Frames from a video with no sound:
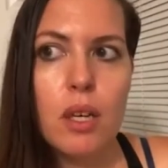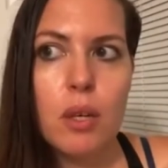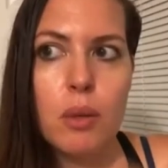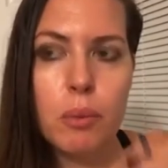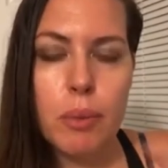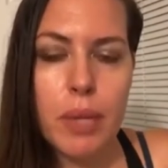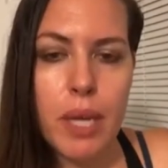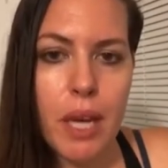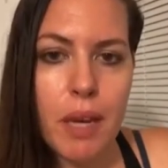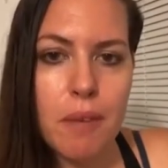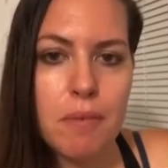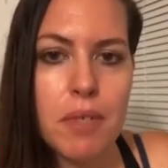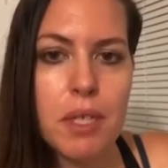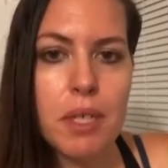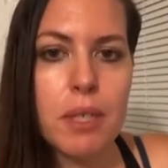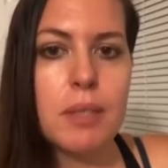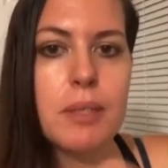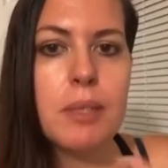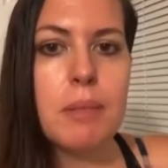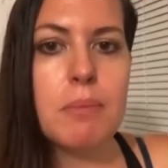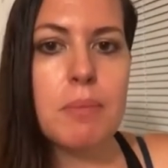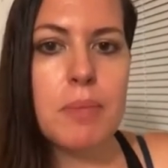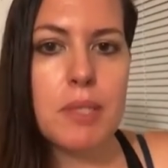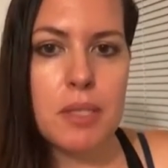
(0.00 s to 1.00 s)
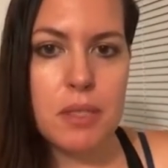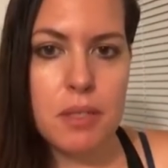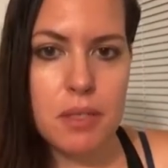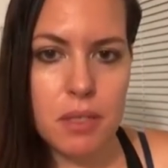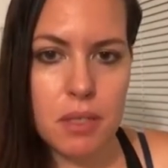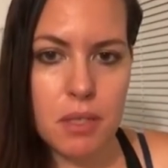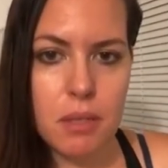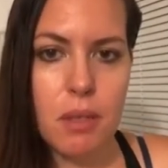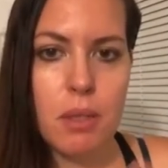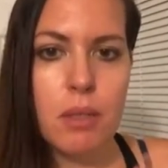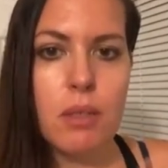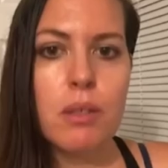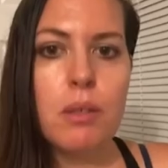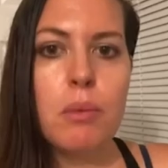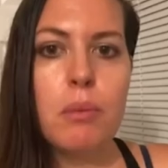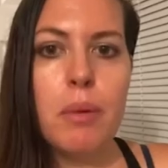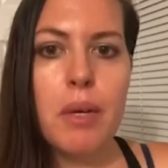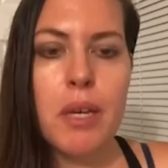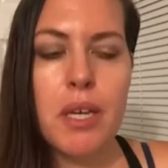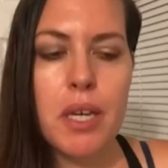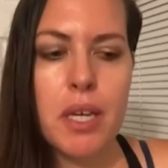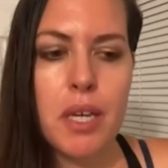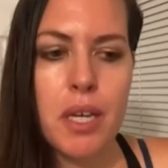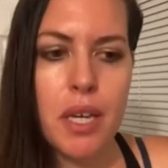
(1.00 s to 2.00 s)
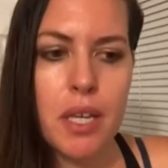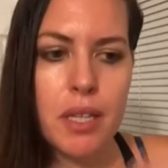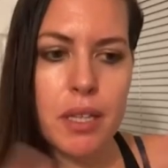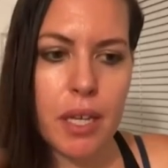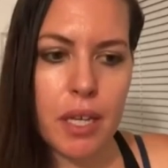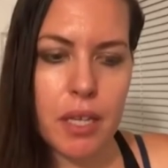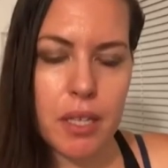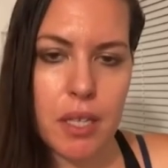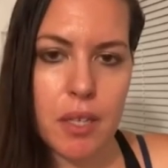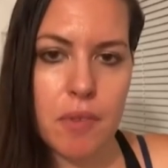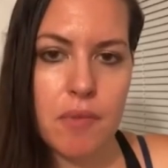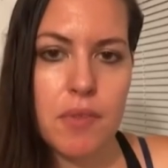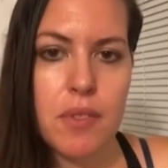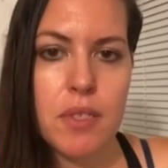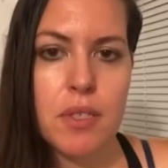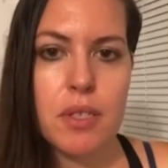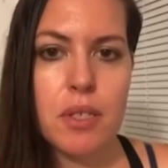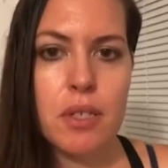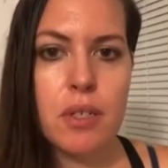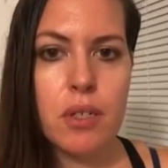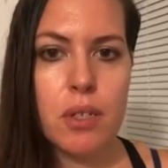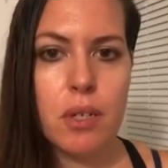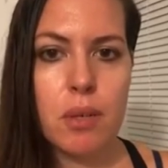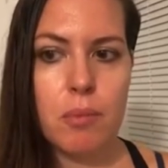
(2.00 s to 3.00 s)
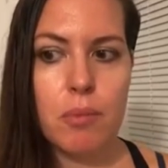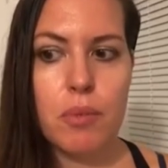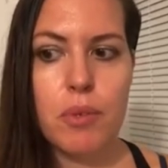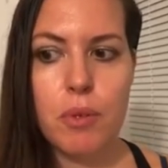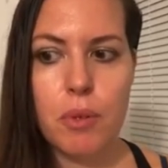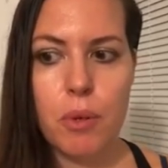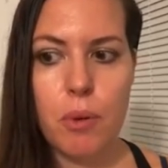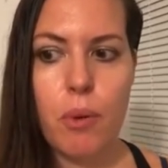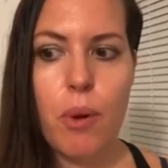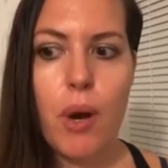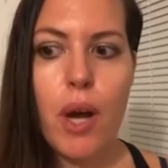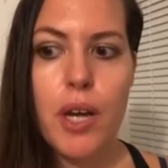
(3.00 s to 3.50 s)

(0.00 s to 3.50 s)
we have eclipse season on the way, and that gift is going to come through.